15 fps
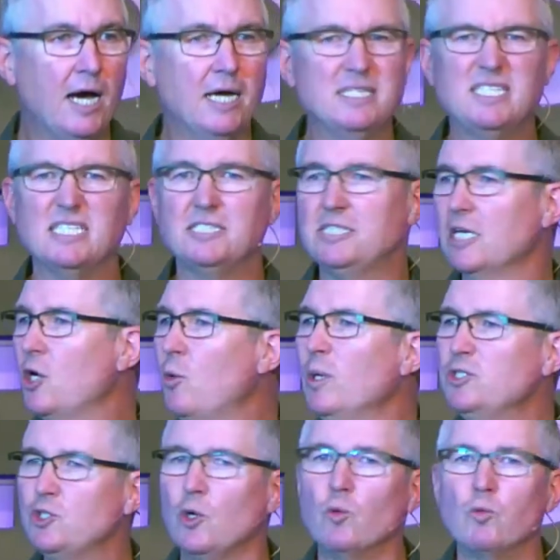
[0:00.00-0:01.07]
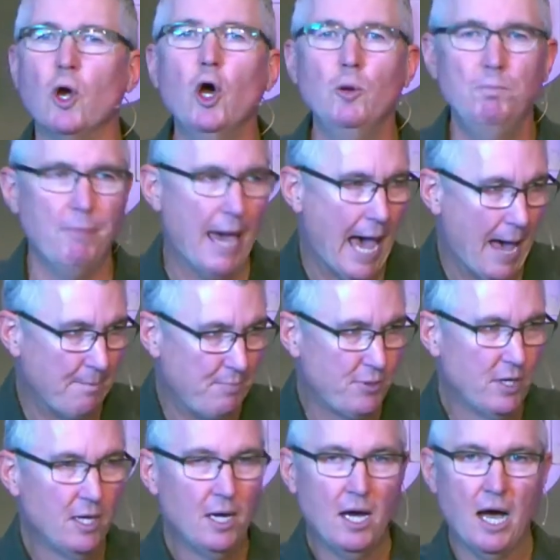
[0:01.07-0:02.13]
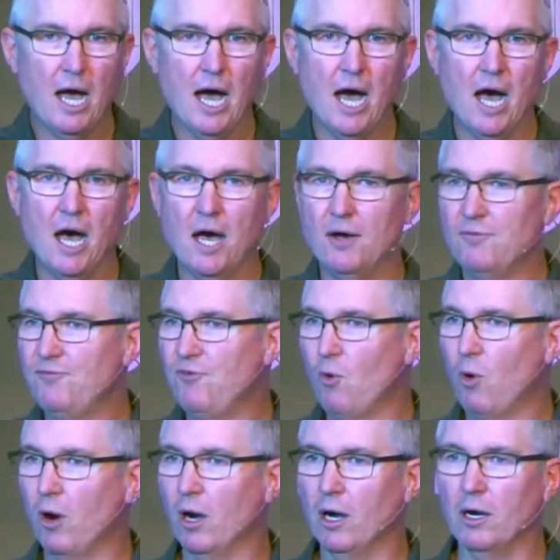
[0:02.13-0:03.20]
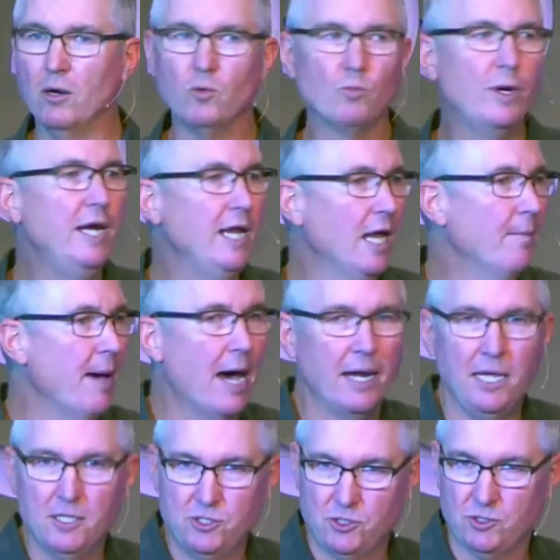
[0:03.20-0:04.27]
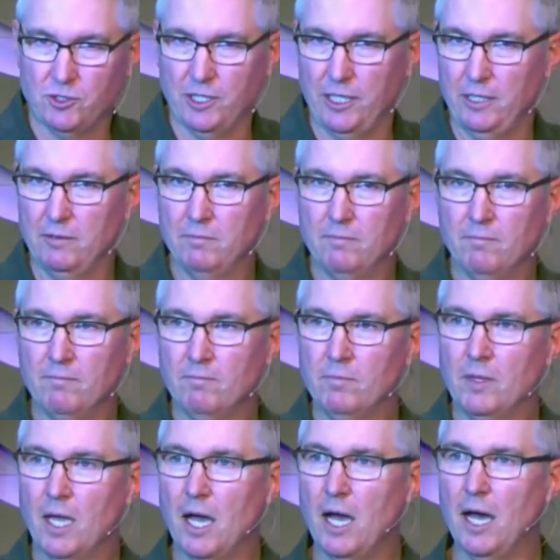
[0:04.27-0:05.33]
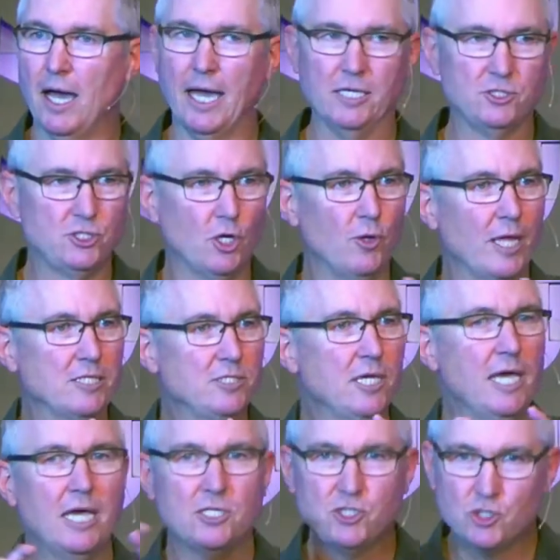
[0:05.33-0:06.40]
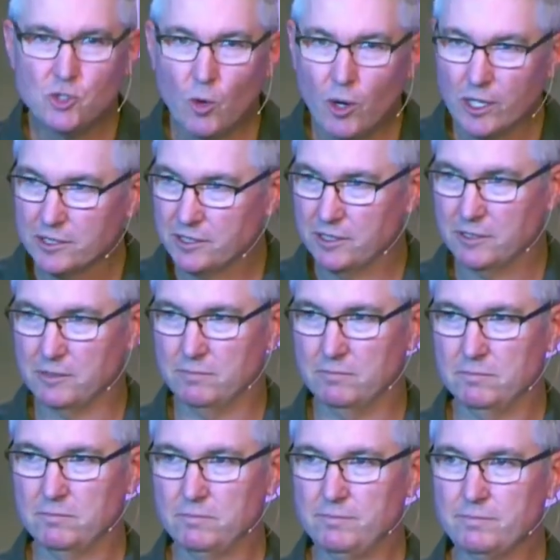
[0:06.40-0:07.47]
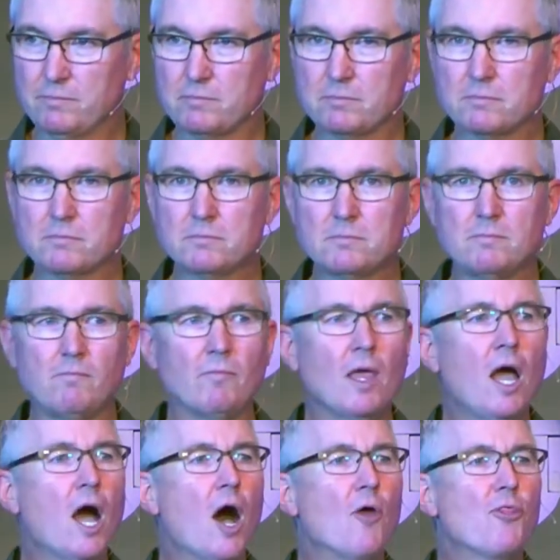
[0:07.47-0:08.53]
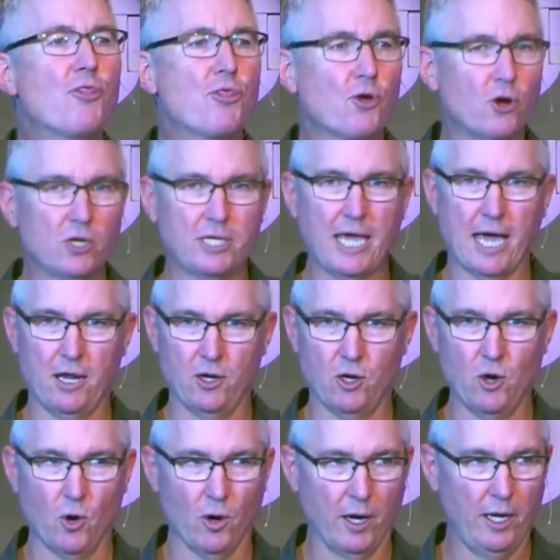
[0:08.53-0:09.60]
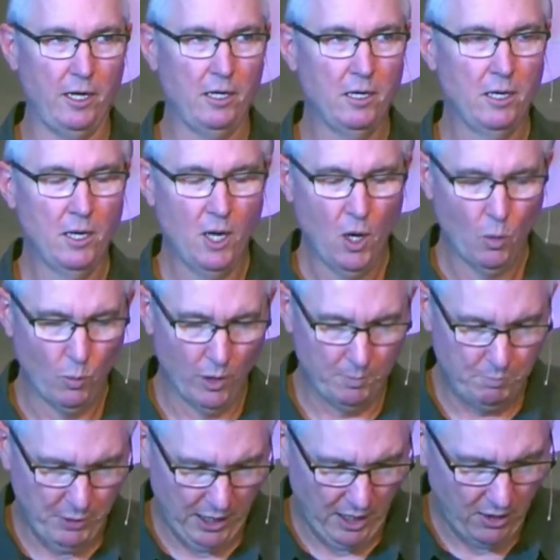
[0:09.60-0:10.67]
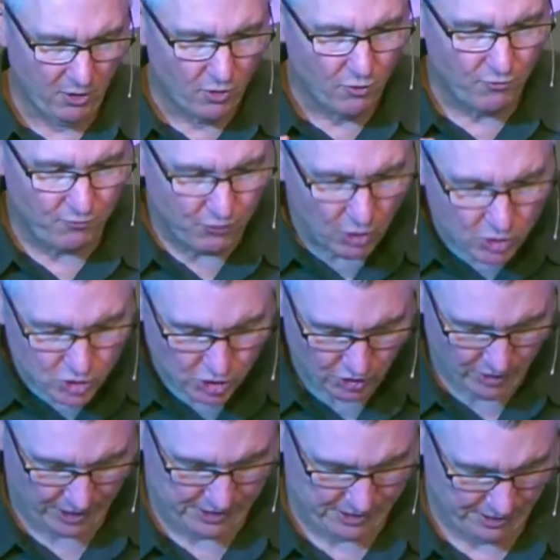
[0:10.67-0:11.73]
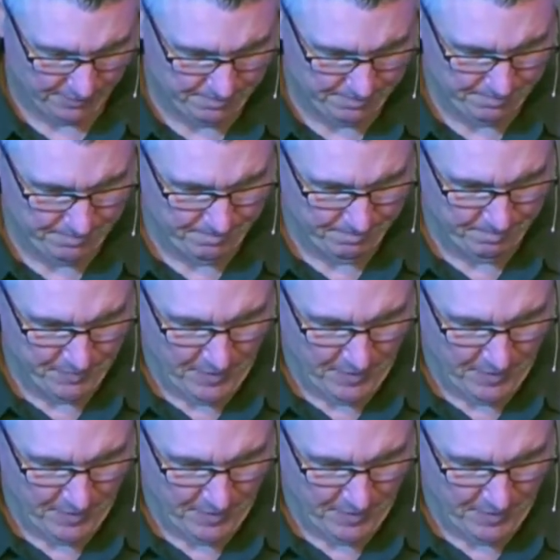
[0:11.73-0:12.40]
It's a sequential roadmap for reading about history. And so that's historicism. A third category would be futurism.